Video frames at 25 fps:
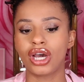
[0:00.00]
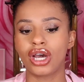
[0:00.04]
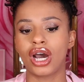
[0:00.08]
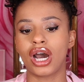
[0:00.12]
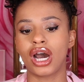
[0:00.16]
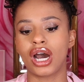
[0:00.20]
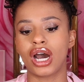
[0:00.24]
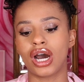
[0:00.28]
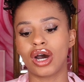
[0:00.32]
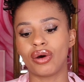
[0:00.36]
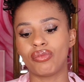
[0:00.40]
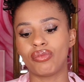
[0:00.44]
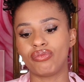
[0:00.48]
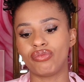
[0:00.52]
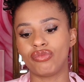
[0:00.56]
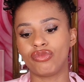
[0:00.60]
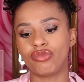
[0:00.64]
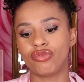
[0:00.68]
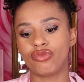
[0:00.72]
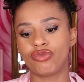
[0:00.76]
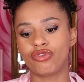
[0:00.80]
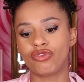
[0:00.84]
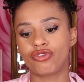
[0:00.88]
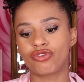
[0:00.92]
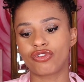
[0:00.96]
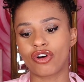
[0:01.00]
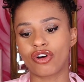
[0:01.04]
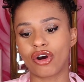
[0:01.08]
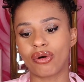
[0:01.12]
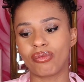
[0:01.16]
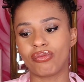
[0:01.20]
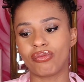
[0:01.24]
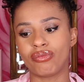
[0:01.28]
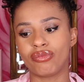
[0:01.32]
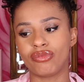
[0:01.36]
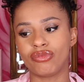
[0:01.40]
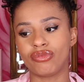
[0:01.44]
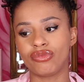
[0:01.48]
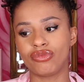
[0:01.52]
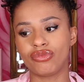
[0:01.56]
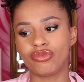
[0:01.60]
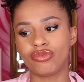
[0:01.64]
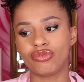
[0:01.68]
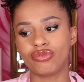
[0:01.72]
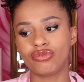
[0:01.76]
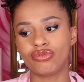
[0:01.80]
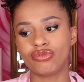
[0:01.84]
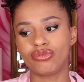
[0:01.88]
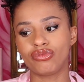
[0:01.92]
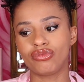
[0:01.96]
from,
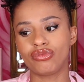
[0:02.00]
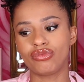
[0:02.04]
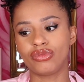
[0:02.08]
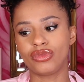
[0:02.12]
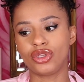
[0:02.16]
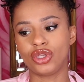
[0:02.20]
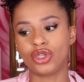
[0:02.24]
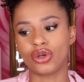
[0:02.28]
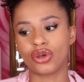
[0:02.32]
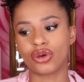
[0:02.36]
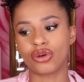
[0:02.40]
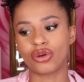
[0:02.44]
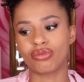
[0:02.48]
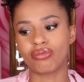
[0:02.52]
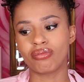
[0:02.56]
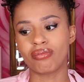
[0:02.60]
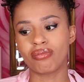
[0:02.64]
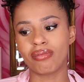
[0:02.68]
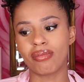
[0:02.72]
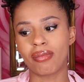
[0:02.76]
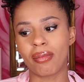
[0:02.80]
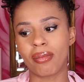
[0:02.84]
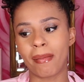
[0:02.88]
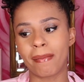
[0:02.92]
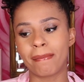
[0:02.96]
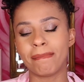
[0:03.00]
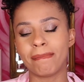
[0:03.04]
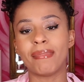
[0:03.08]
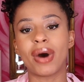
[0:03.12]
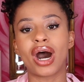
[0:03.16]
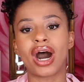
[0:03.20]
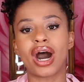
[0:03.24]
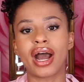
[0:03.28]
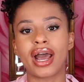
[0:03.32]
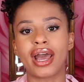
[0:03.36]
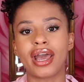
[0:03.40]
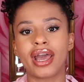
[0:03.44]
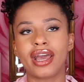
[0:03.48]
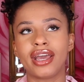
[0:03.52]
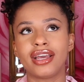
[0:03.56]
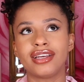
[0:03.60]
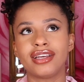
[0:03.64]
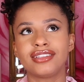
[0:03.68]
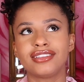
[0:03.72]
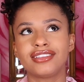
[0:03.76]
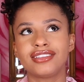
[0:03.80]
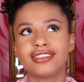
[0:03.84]
you know, my